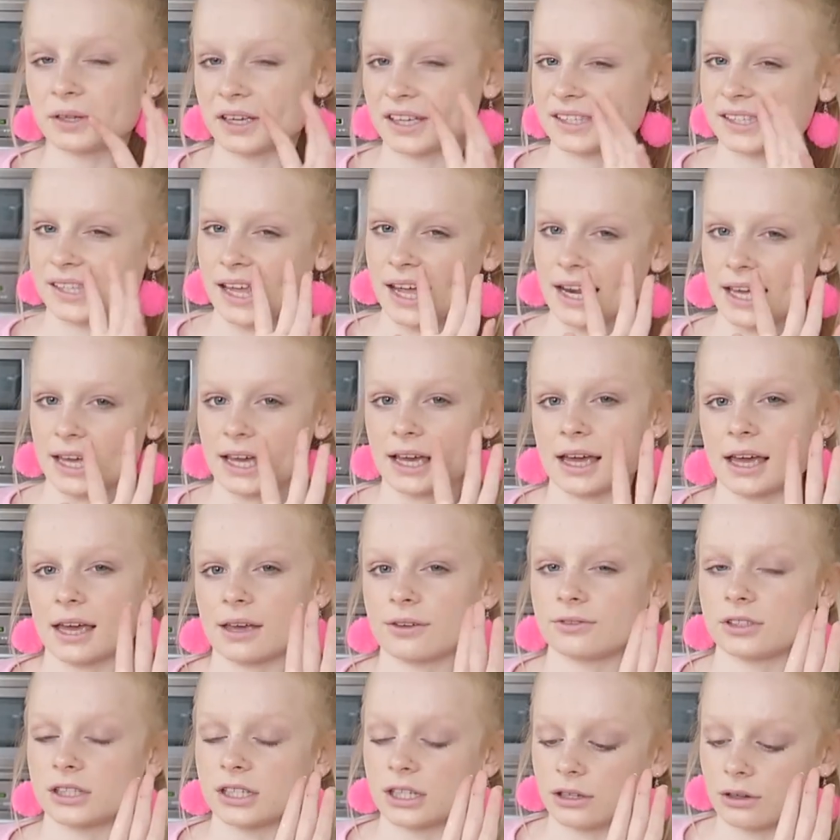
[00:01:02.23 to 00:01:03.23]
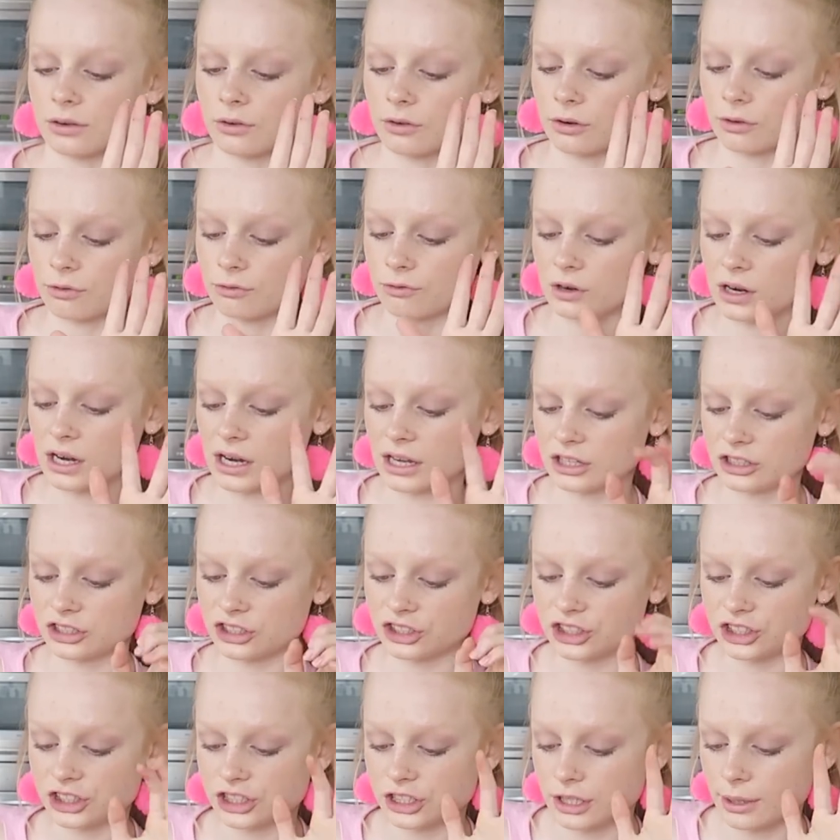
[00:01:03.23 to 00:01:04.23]
because then it gives it a really
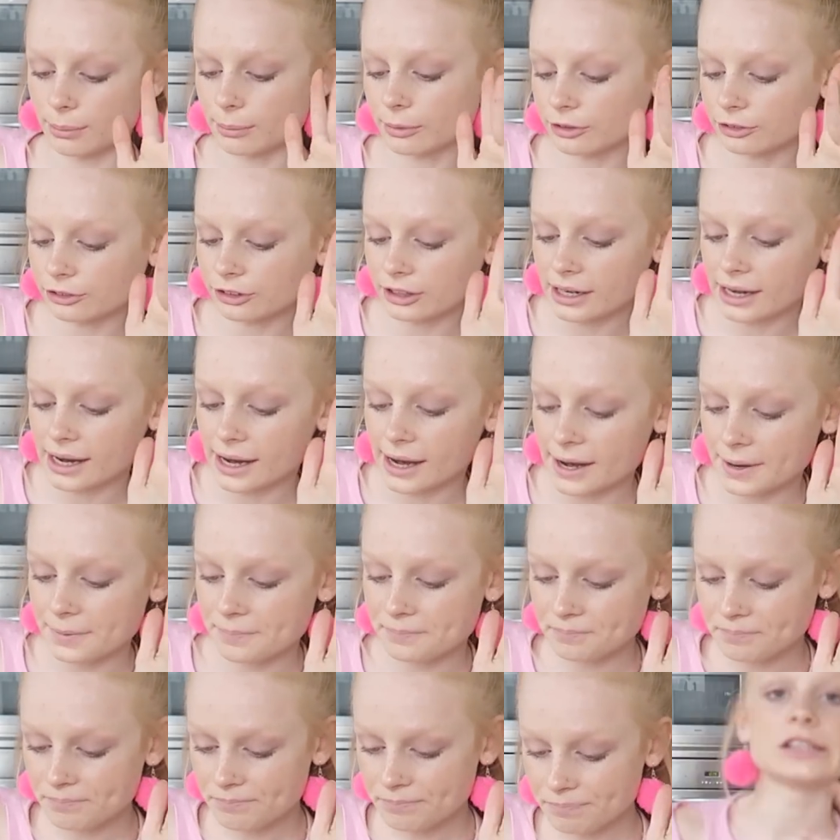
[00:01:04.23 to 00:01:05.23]
shimmery